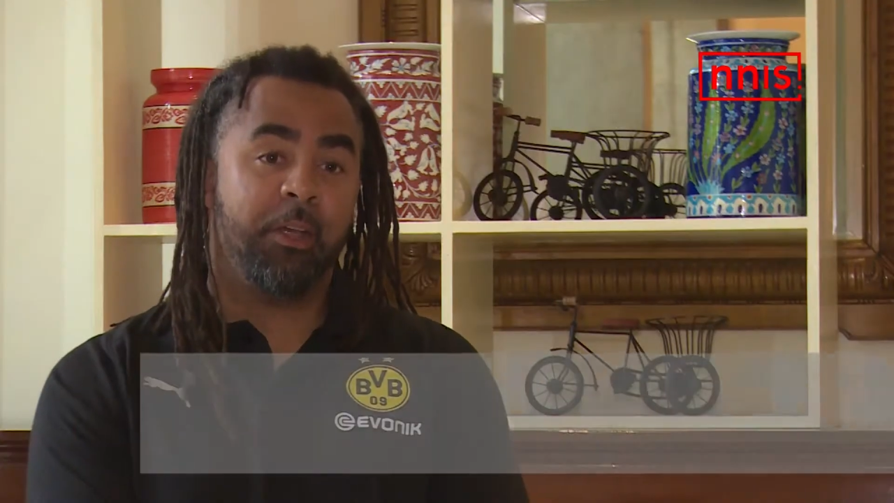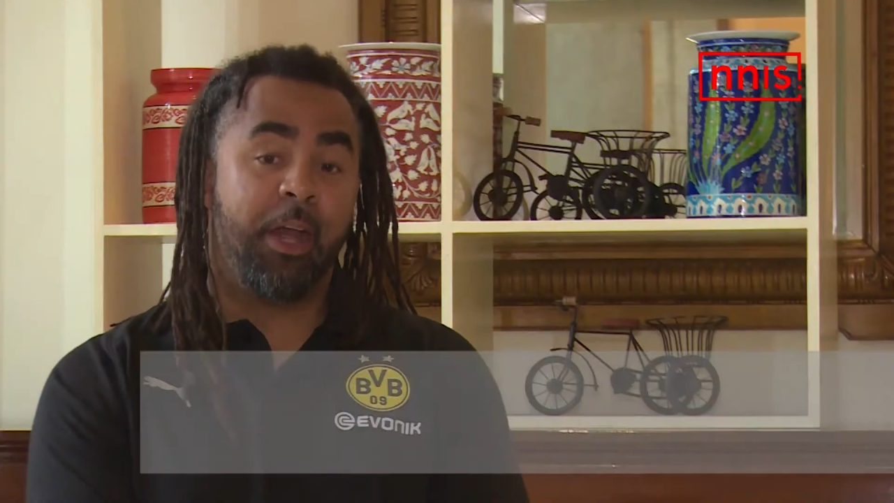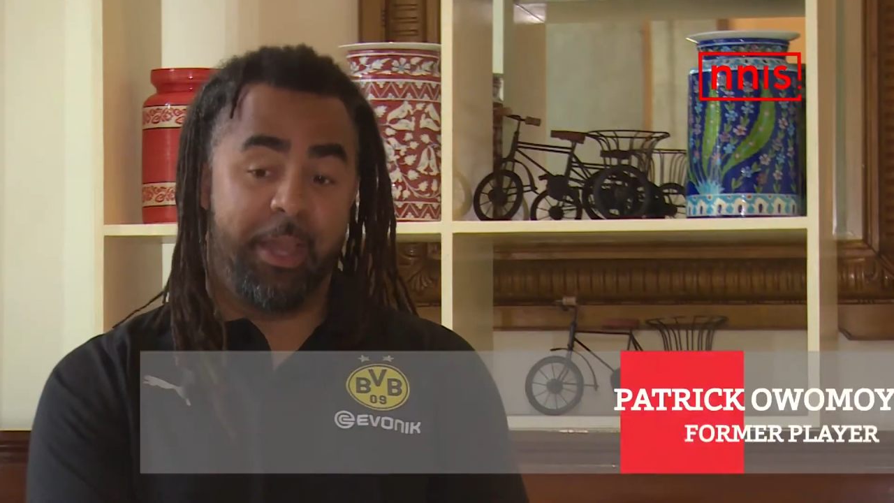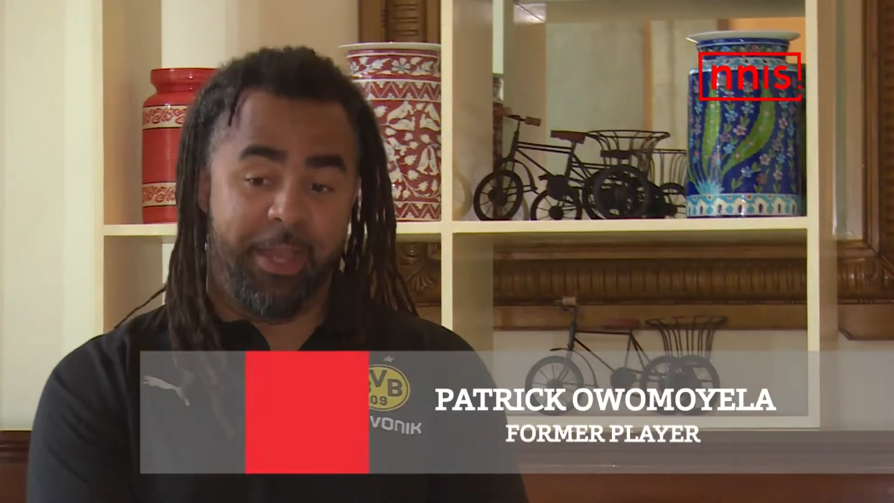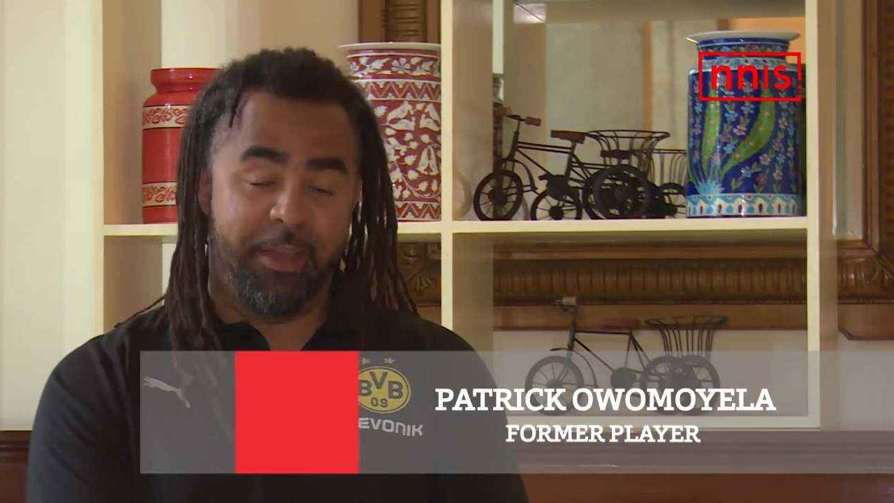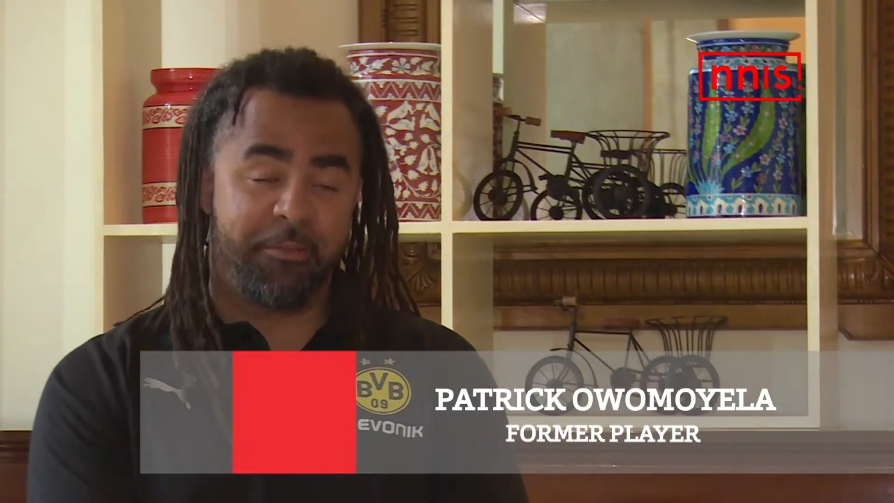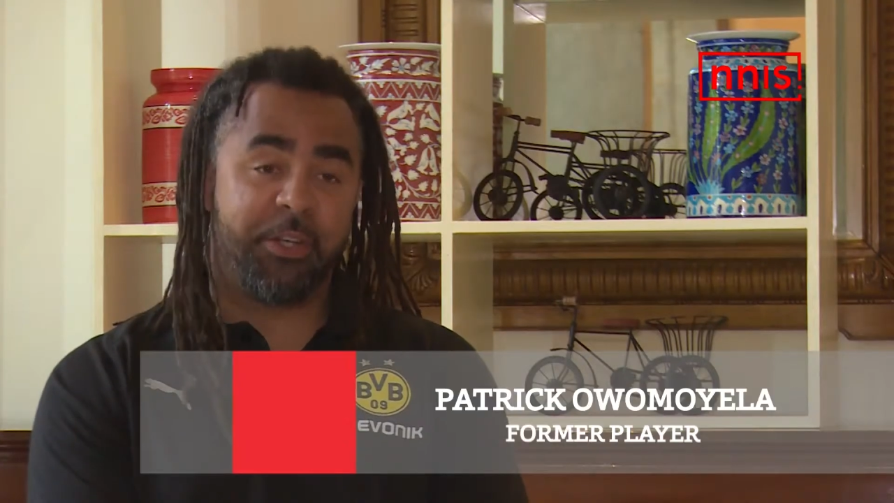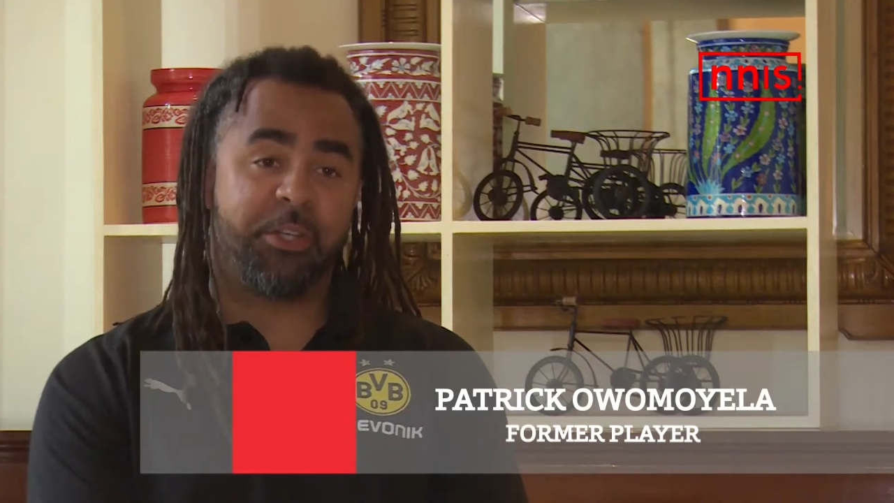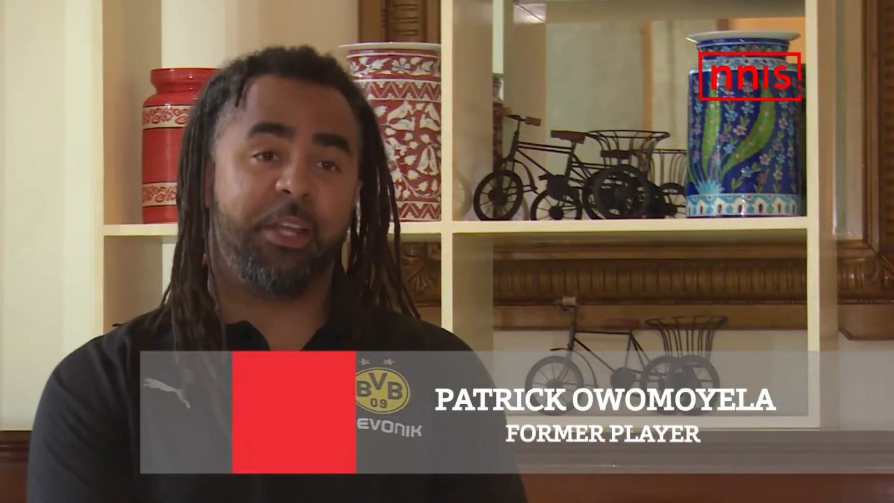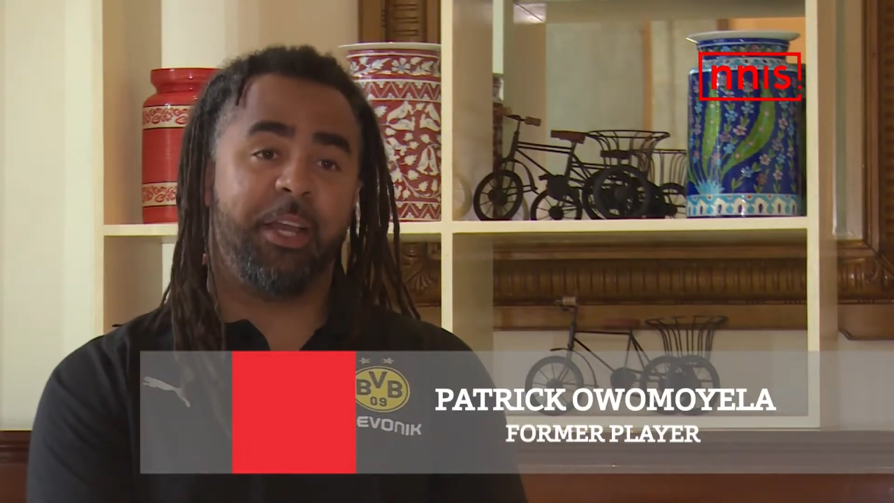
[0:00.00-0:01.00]
I have
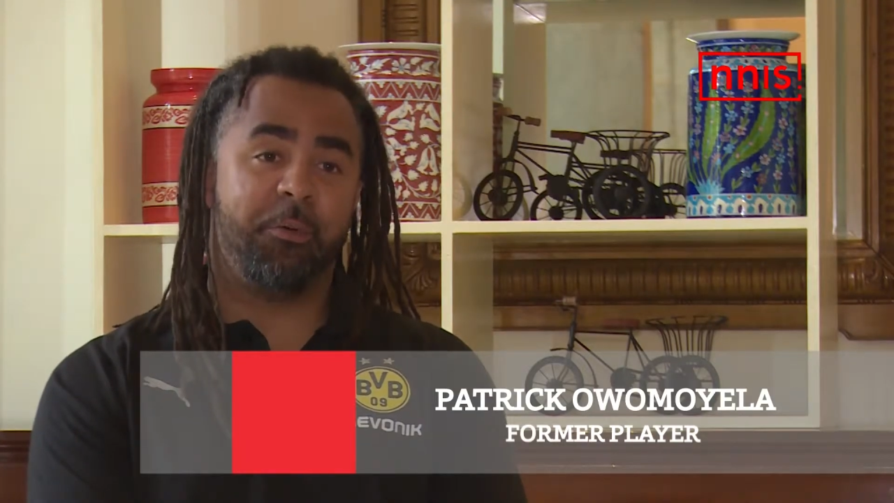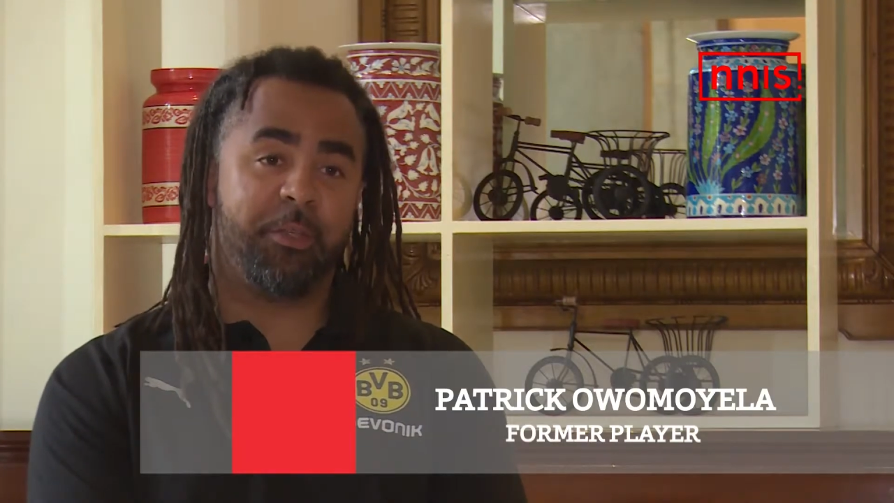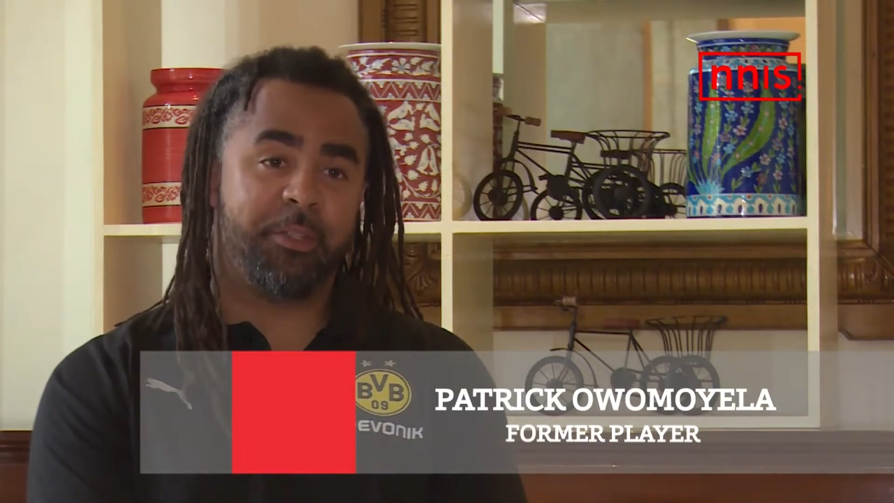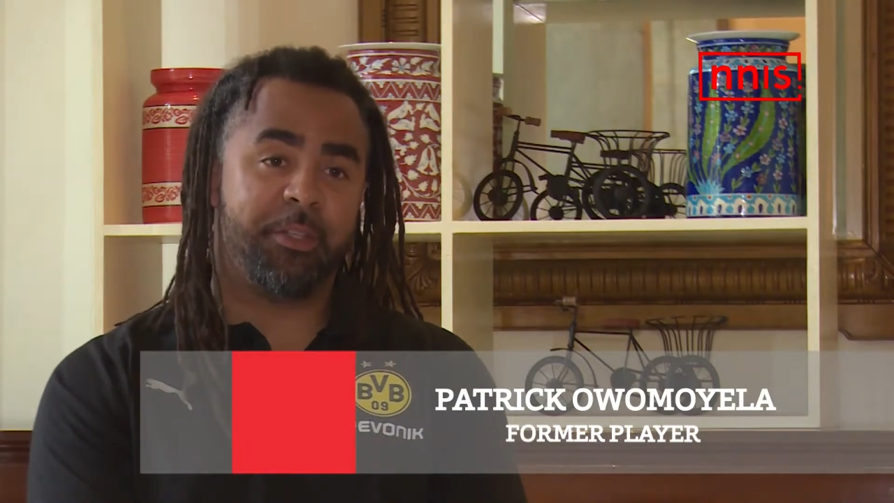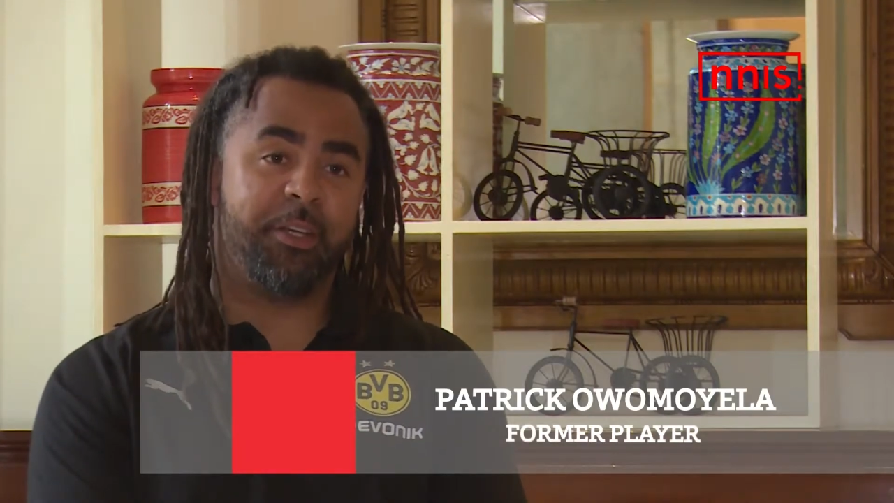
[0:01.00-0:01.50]
actually. I was.